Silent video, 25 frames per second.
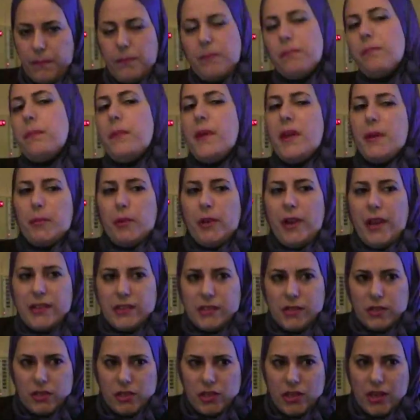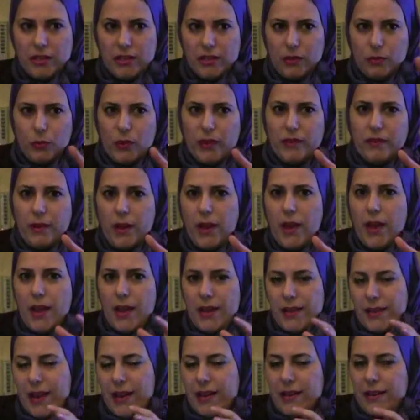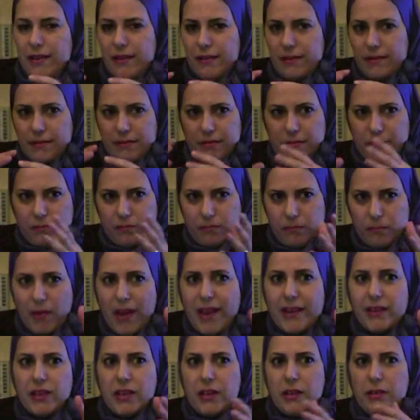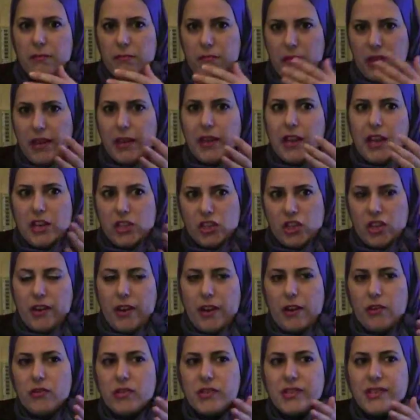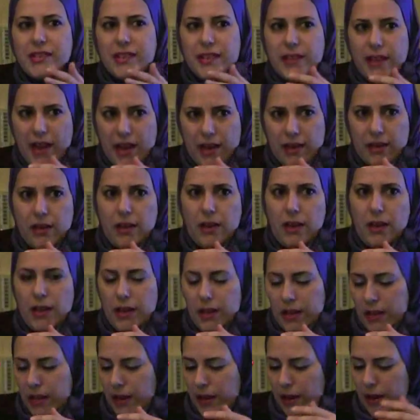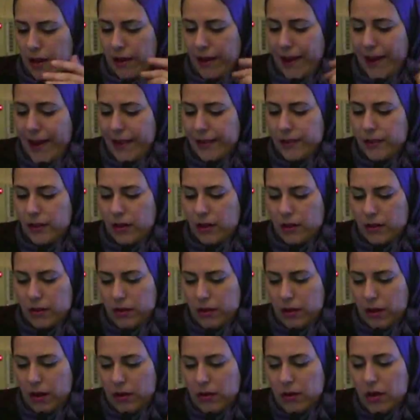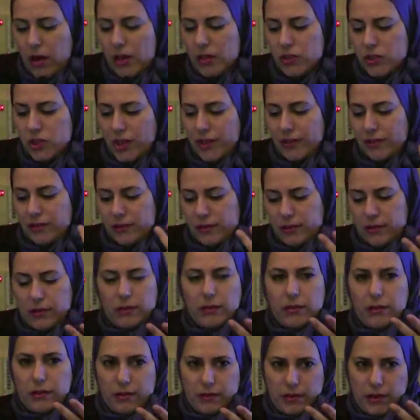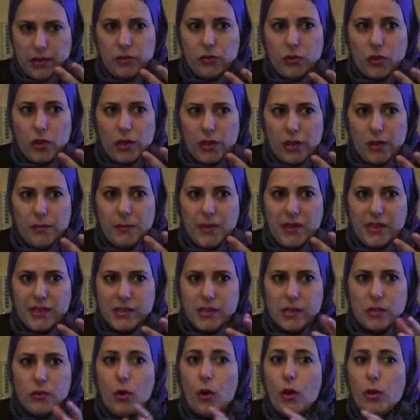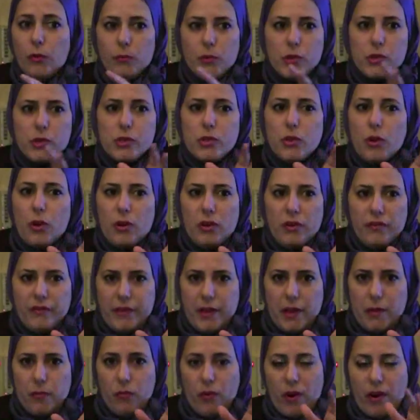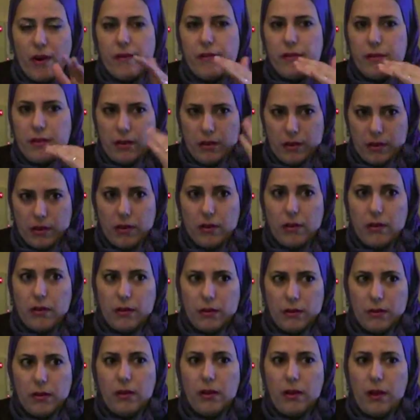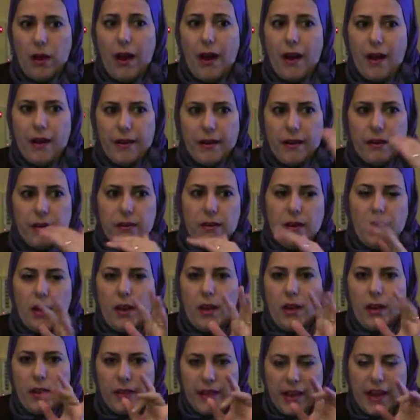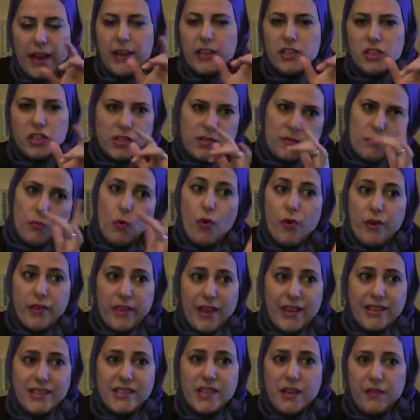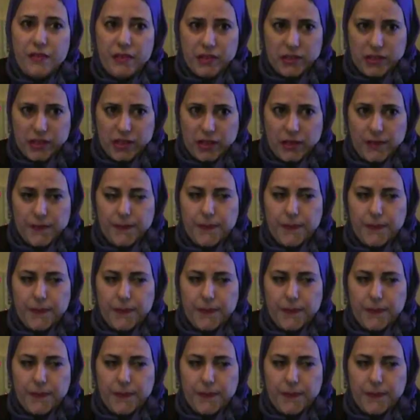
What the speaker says: people associated with many medication errors than the young. And oncology and internal medicine, almost all of them were higher. The age is more than 70.